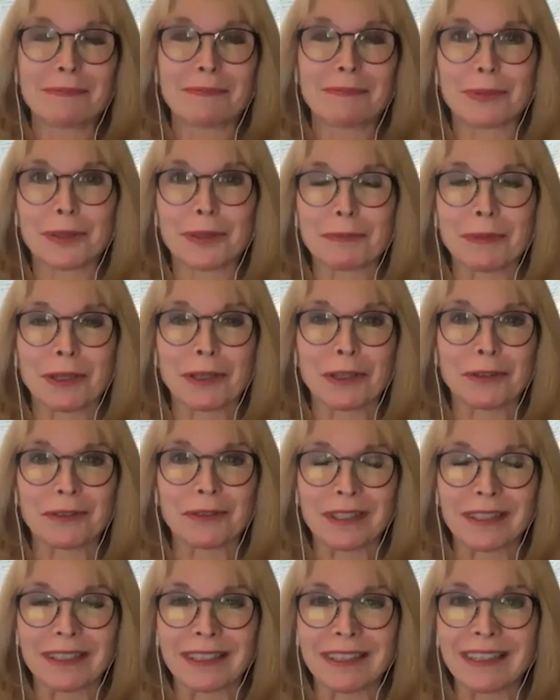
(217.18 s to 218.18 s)
put me over
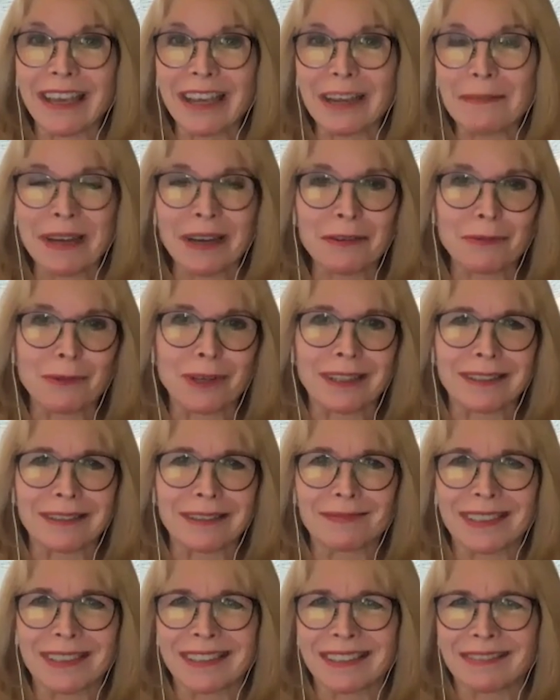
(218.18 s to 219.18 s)
it came out,
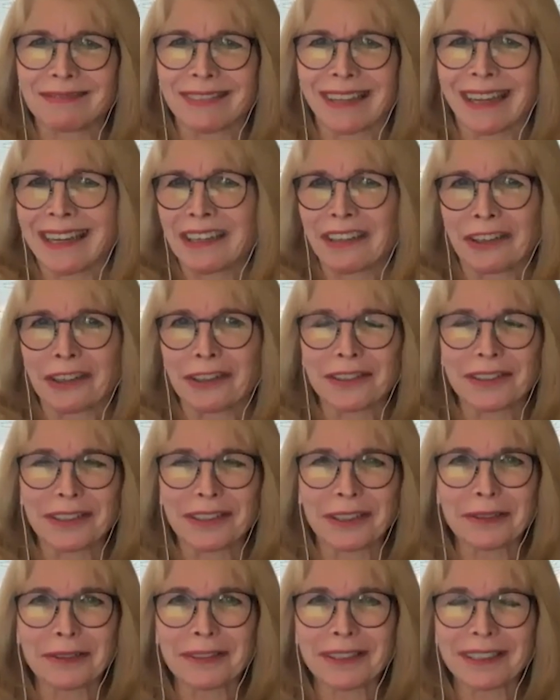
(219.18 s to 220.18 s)
8 years
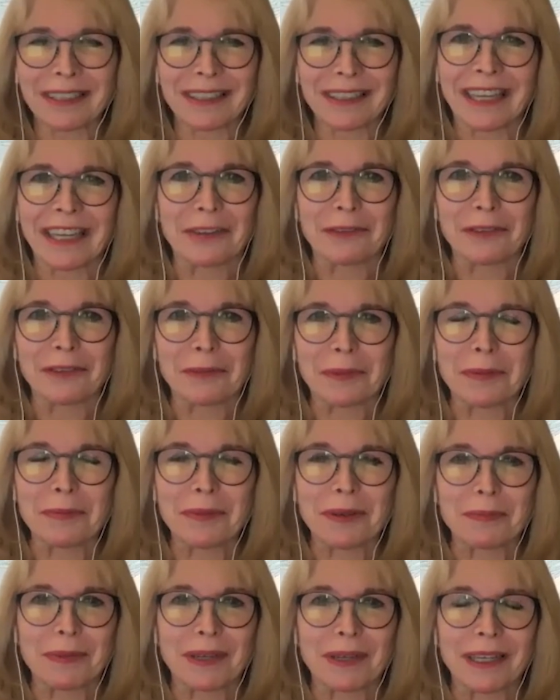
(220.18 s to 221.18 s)
ago or so? I can't even remember,
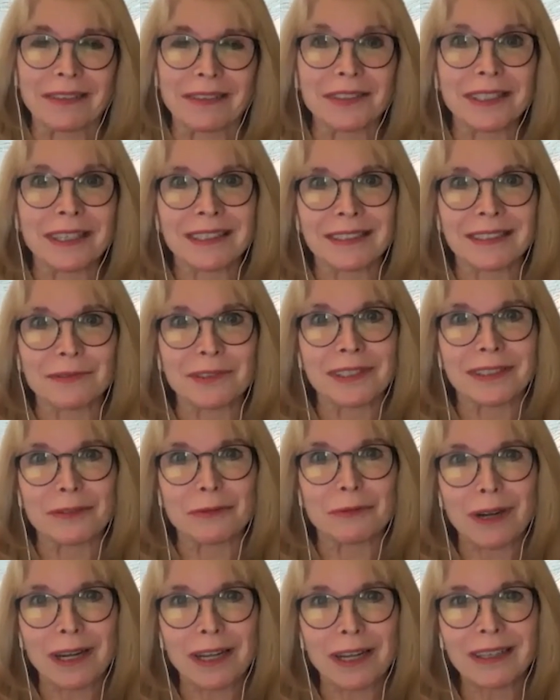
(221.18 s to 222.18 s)
but it was a
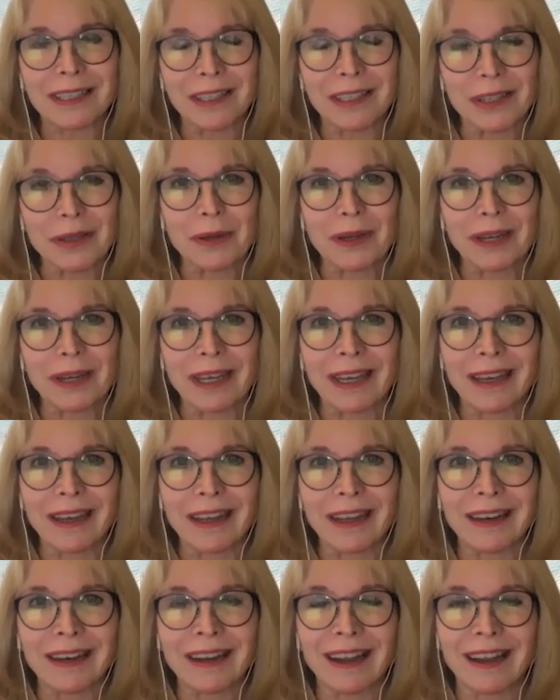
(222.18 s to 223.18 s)
while ago.
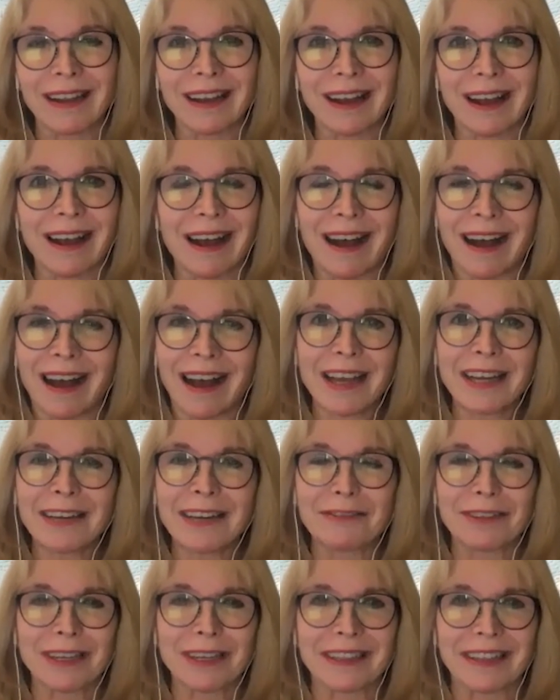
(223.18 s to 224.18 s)
And I
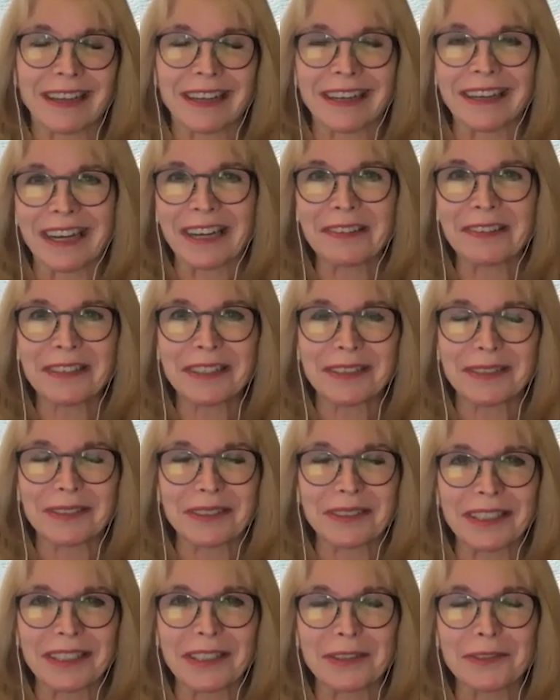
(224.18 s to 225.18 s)
read that and I was
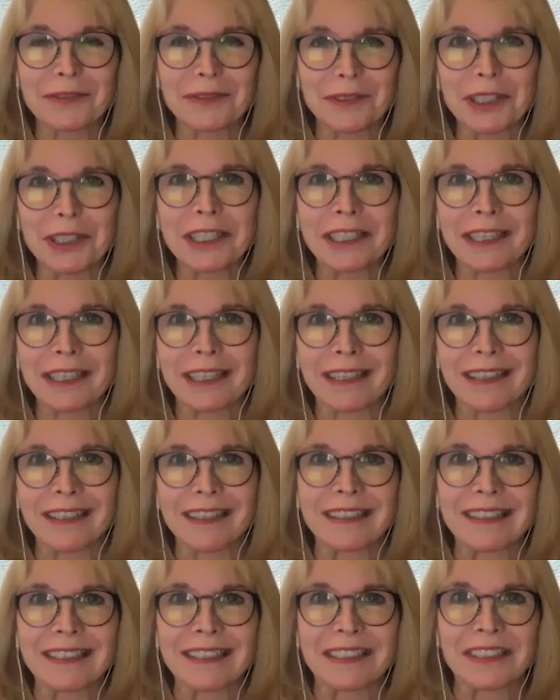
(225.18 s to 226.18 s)
really infuriated,
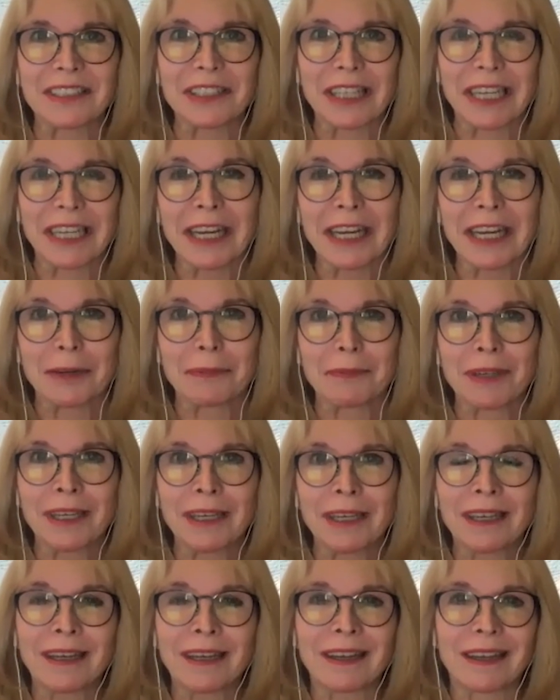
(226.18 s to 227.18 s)
and still am.
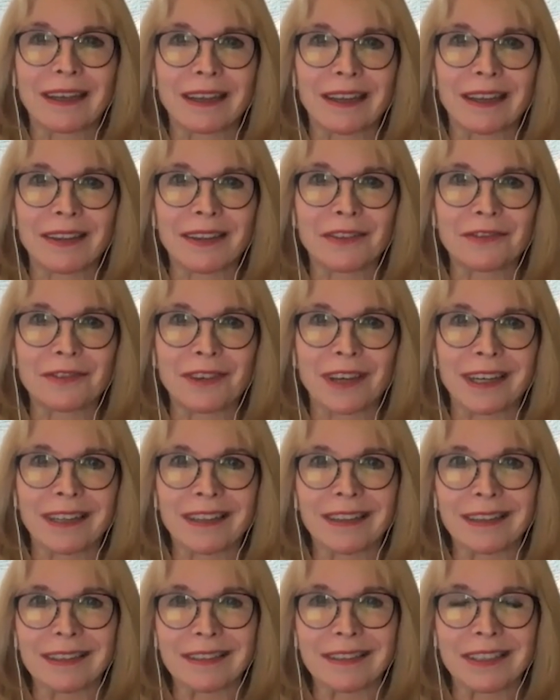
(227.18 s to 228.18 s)
And the fact
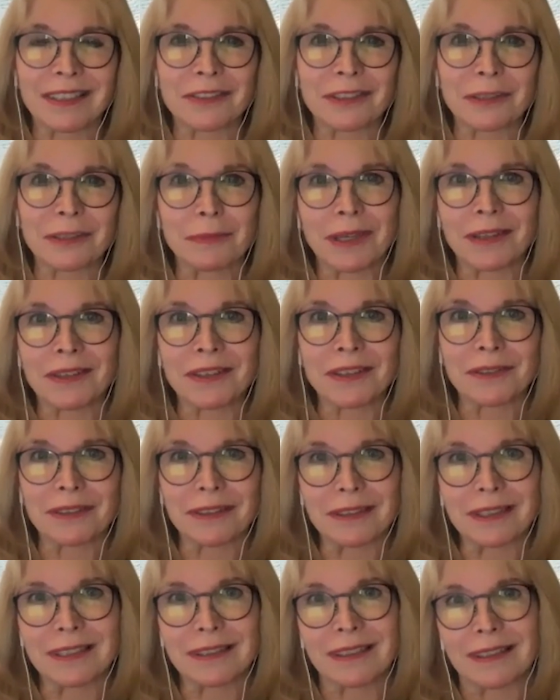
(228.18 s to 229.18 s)
that Dr. Emanuel
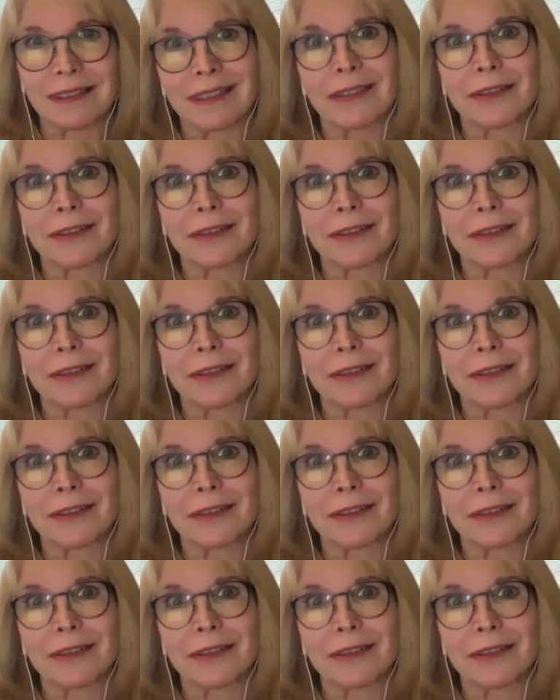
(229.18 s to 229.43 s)
is on